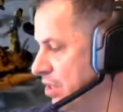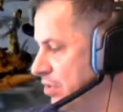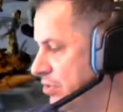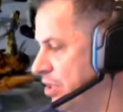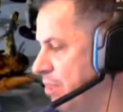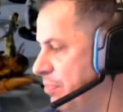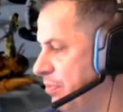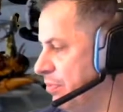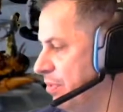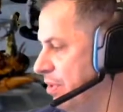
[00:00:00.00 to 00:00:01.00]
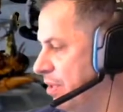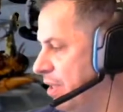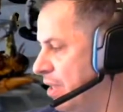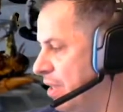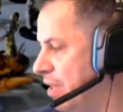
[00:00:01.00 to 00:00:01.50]
There's a couple
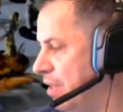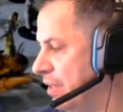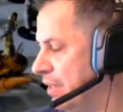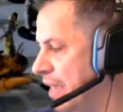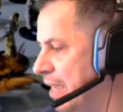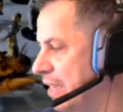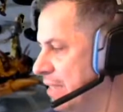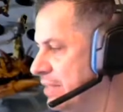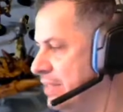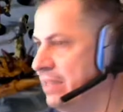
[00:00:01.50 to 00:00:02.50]
guys